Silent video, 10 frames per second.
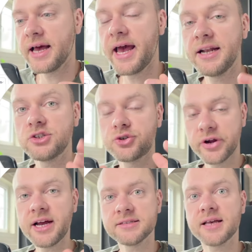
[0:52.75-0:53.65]
and
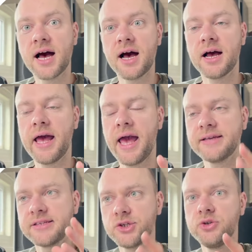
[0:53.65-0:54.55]
triggers are
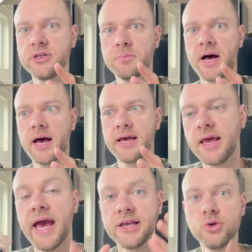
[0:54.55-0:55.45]
executed by
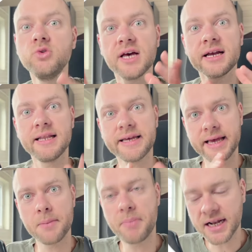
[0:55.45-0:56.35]
a user
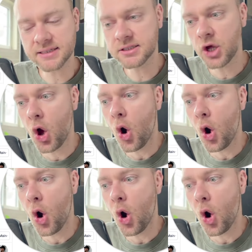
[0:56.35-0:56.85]
clicking a button,